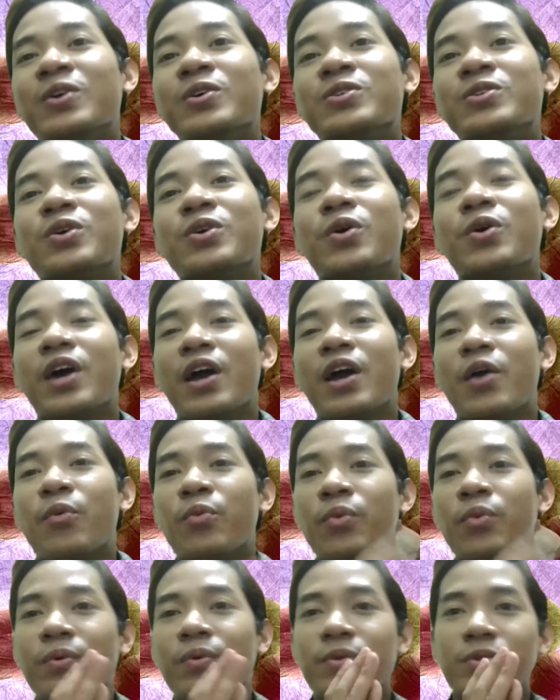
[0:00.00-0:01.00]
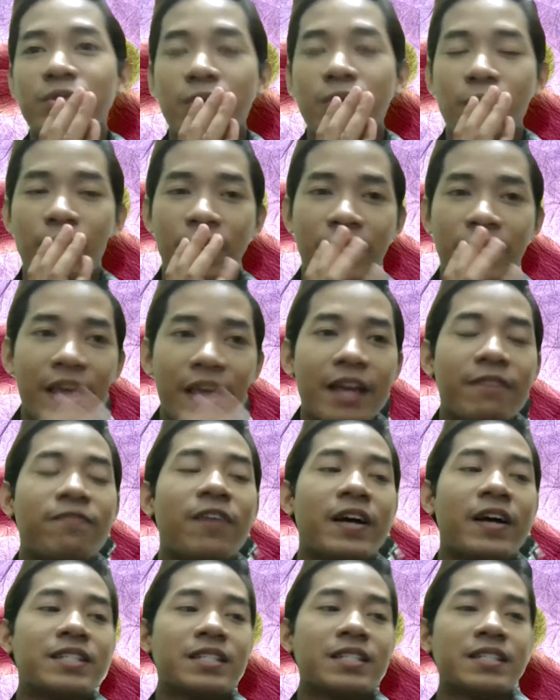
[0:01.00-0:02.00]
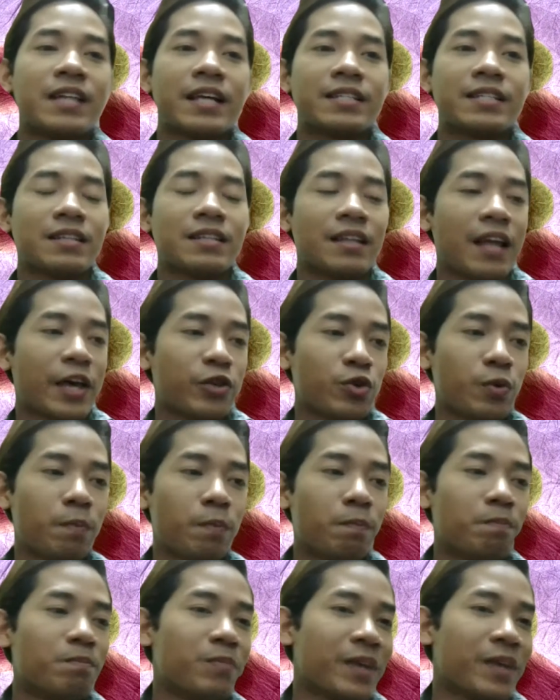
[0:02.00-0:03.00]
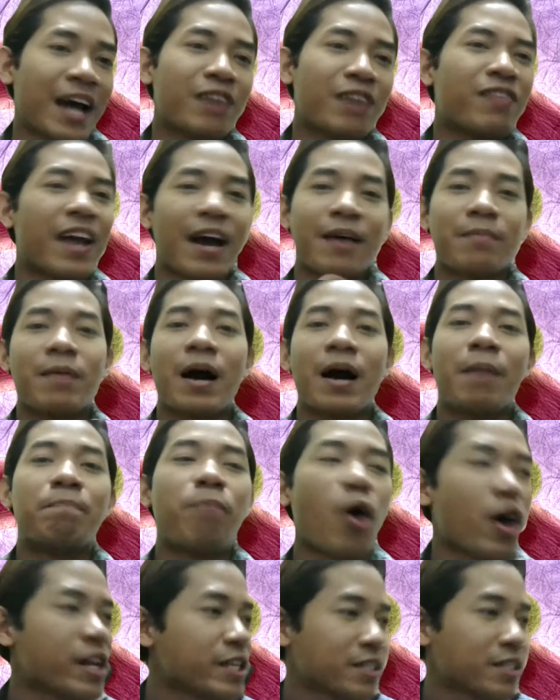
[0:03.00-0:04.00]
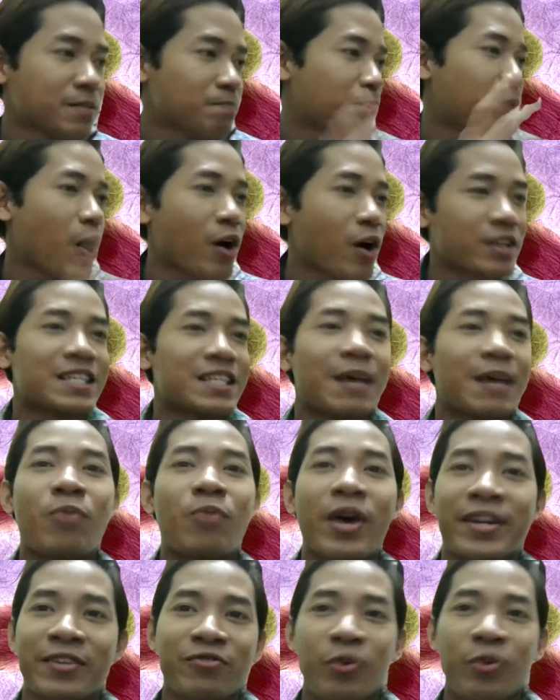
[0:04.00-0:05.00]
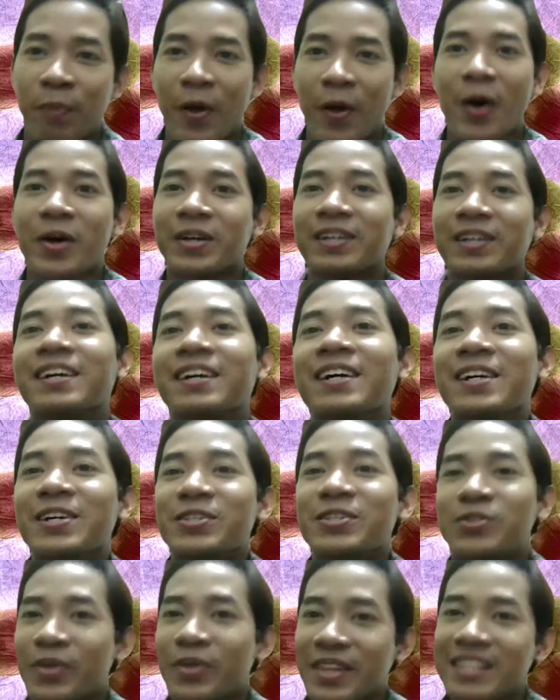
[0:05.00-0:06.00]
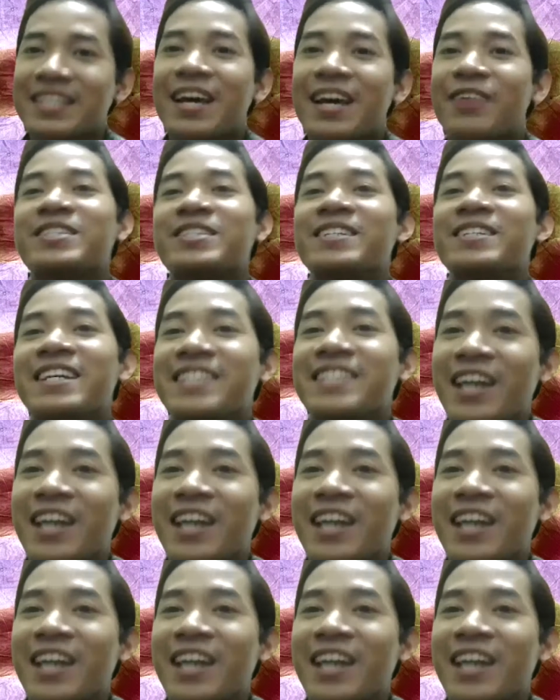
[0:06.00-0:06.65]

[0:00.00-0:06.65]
So it functions as like you kind of like a police block someone in a roadblock. So this kind of so that's kind of